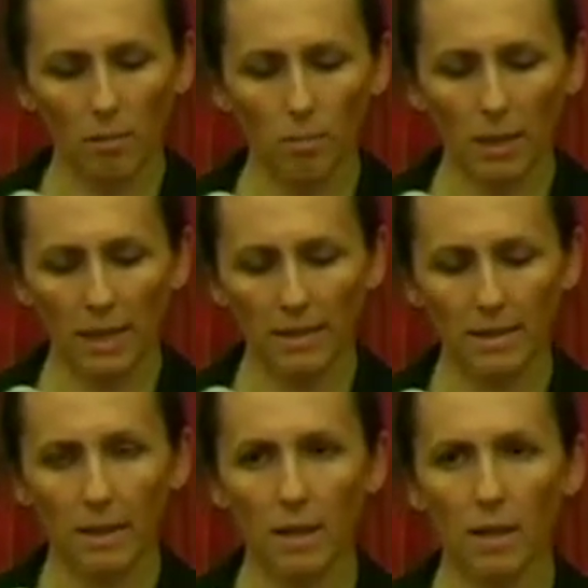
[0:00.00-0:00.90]
But
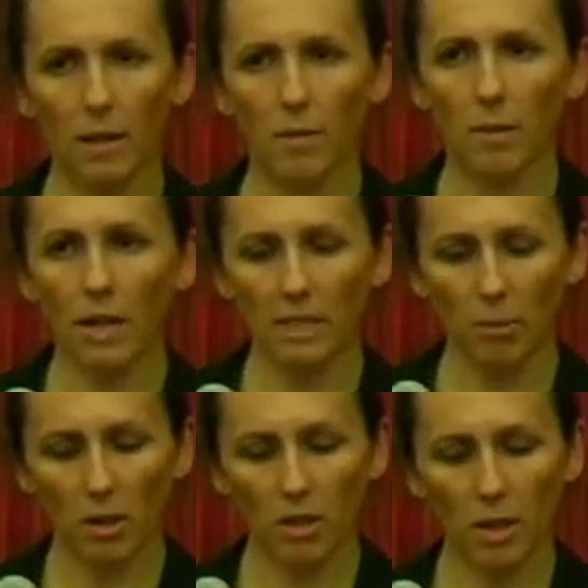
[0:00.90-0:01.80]
in the last
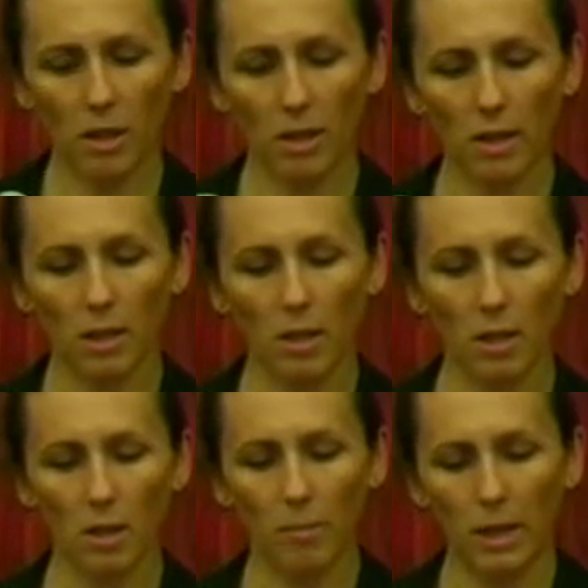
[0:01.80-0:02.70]
part of this talk, I'm going to
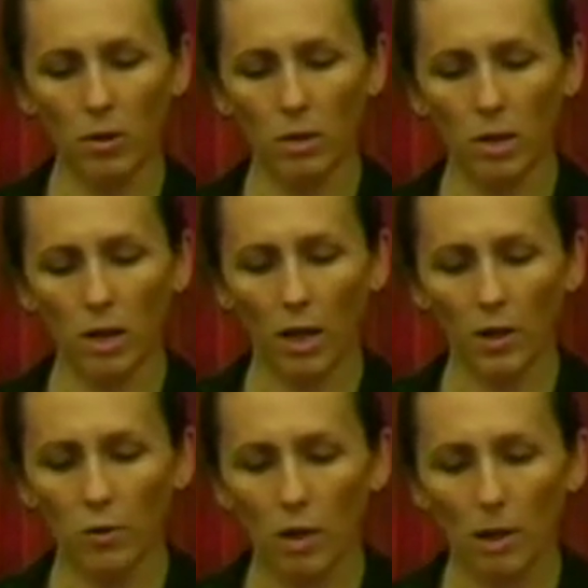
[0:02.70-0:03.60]
talk about a
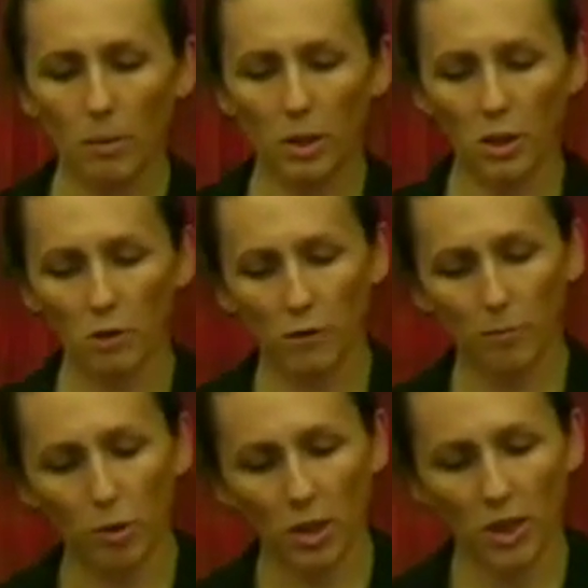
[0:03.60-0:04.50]
new competition for
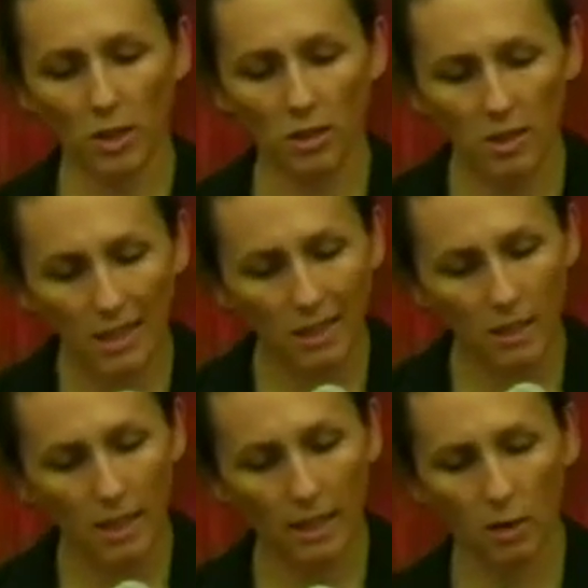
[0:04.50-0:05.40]
projects in the second
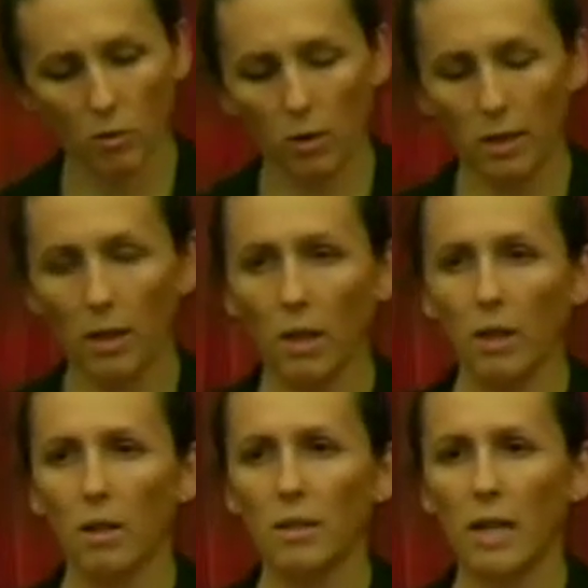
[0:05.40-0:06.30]
category
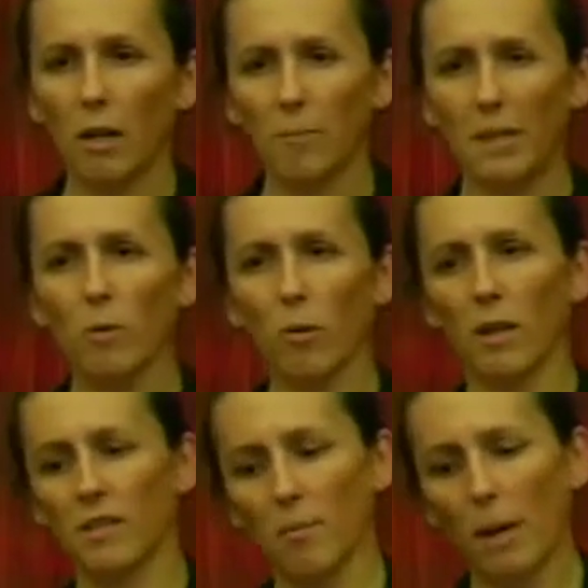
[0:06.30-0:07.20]
to help
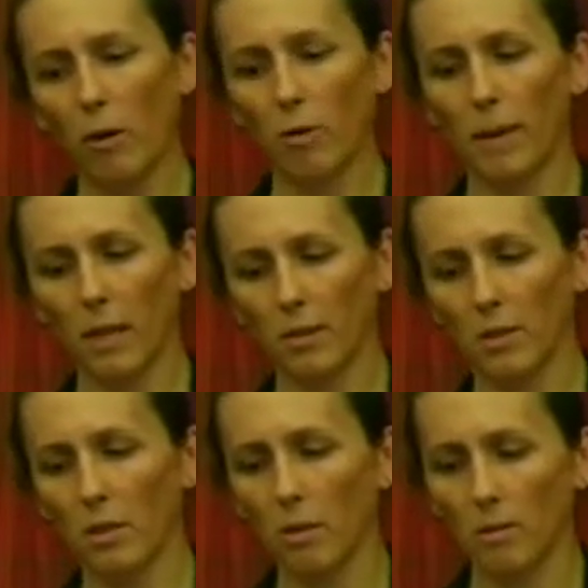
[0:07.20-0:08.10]
equalize the power balance
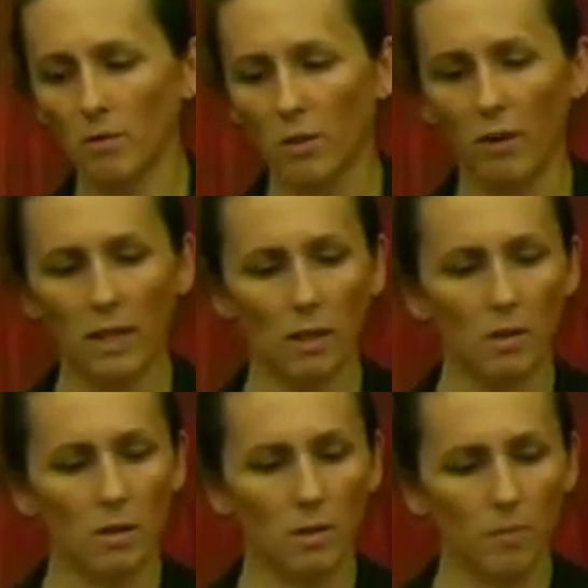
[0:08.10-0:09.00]
in terms of surveillance.